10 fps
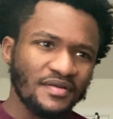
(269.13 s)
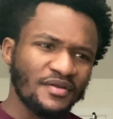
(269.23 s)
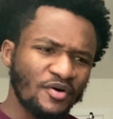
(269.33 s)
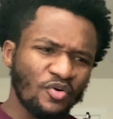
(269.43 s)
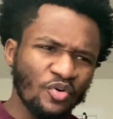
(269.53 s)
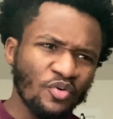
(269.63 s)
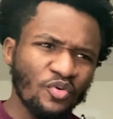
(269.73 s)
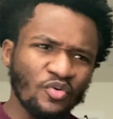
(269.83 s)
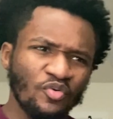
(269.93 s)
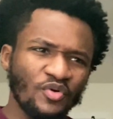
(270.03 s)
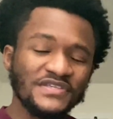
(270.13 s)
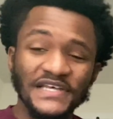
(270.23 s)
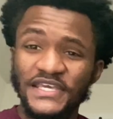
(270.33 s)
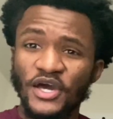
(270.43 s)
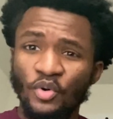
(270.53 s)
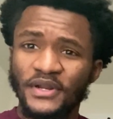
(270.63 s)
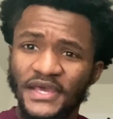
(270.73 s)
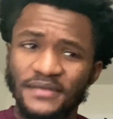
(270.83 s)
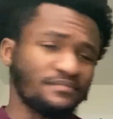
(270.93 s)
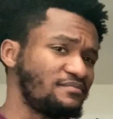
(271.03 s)
Ooh, he's like he going
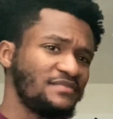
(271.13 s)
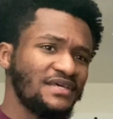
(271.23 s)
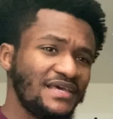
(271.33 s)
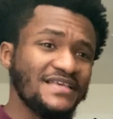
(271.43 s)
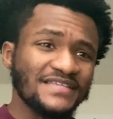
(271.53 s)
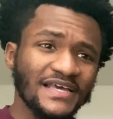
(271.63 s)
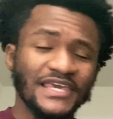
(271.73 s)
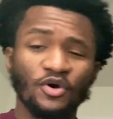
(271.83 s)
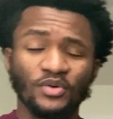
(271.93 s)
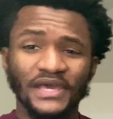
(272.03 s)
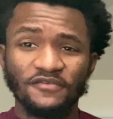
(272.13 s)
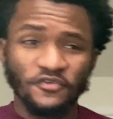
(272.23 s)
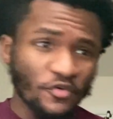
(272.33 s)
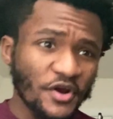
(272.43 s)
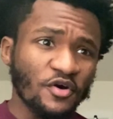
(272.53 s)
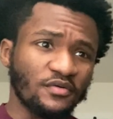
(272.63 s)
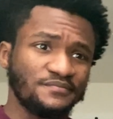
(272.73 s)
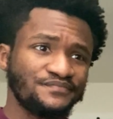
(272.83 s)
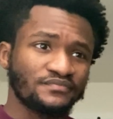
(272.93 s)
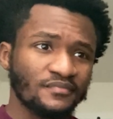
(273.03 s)
in. He's like he going in for real.
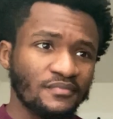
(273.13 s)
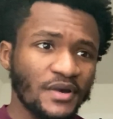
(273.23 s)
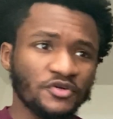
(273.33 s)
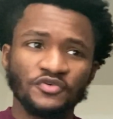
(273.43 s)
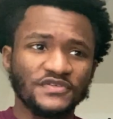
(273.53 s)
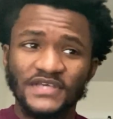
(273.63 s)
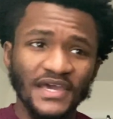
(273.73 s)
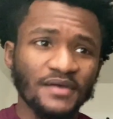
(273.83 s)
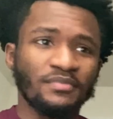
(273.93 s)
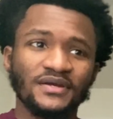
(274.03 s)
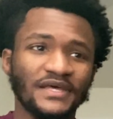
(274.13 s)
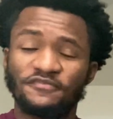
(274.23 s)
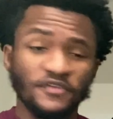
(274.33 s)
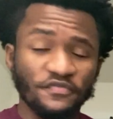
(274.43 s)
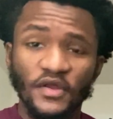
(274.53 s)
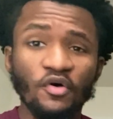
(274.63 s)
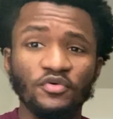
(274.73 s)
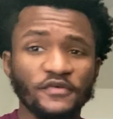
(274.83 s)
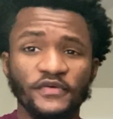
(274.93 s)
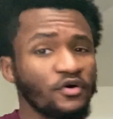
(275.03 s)
I don't know what he's saying, but it's the flow,
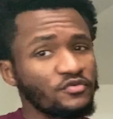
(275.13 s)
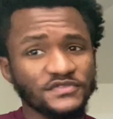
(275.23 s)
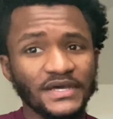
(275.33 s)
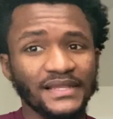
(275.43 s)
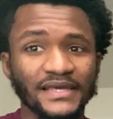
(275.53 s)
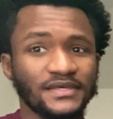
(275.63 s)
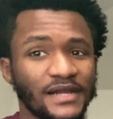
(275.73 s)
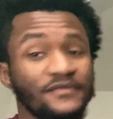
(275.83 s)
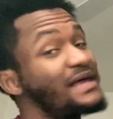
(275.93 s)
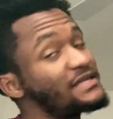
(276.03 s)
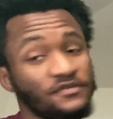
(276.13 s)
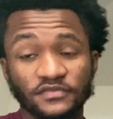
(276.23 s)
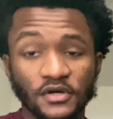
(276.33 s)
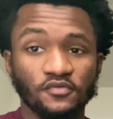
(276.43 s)
the flow, I like it. I, I like the flow.